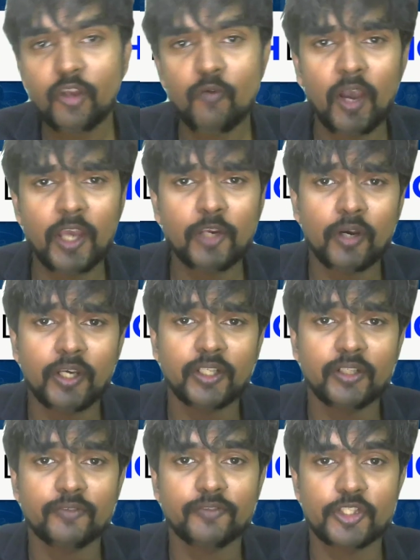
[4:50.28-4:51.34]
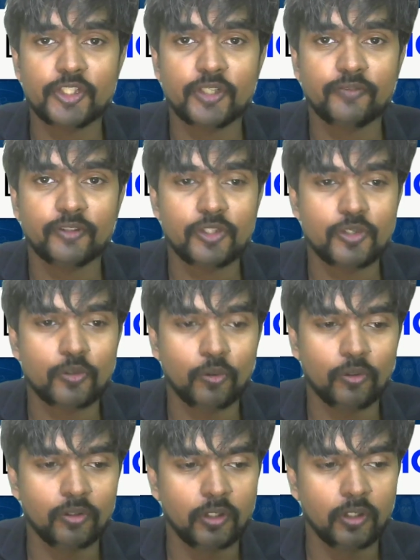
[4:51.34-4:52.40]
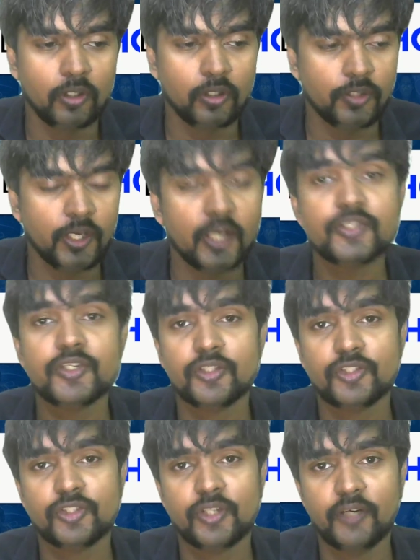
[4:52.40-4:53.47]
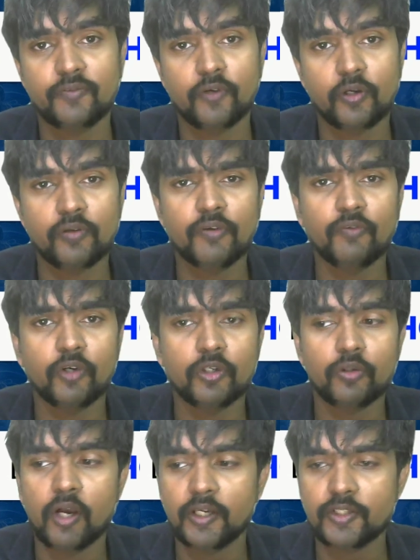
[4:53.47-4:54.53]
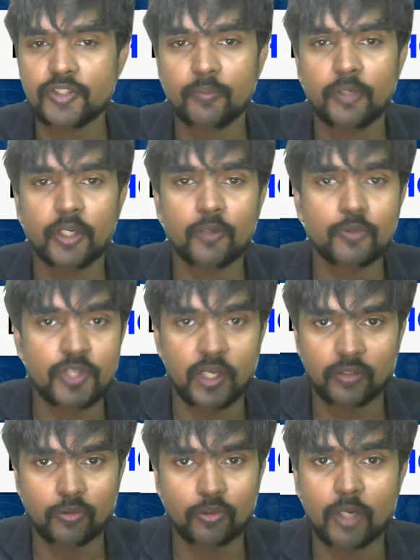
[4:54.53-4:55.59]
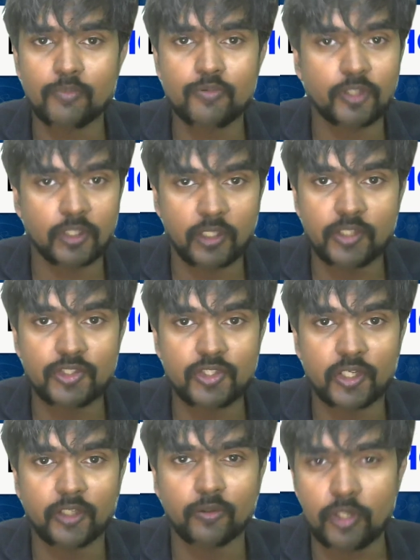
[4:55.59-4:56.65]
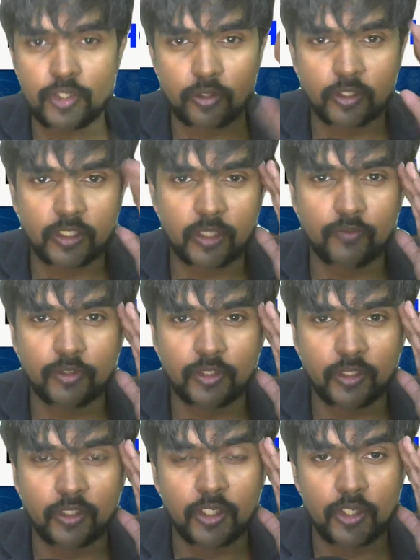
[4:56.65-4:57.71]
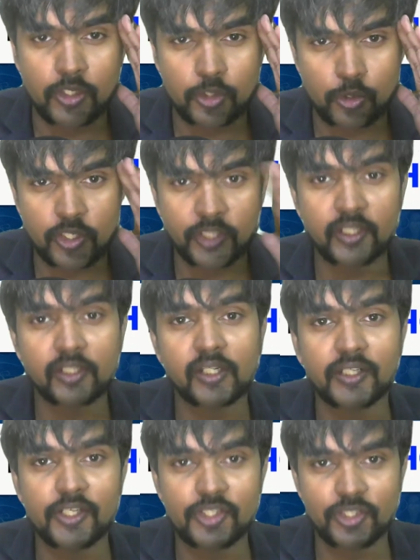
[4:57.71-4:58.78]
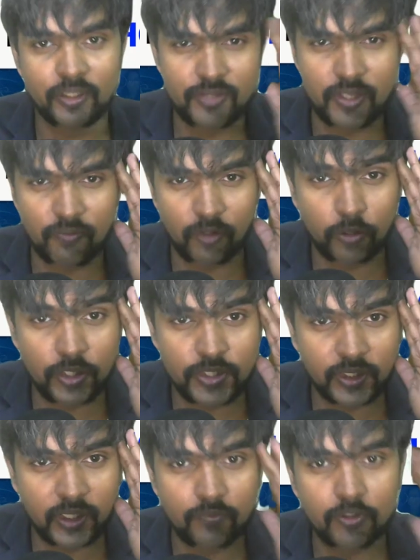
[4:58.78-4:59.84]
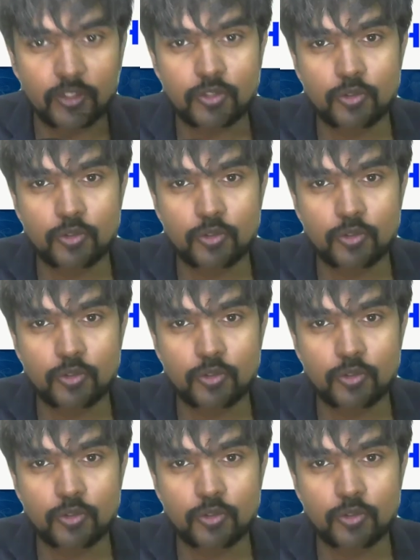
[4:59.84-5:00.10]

why are you hiring a fresher for this role? The answer is straightforward. We want to hire somebody who's young, who comes with a clean slate, who does not come with the societal conditioning, someone who doesn't come with the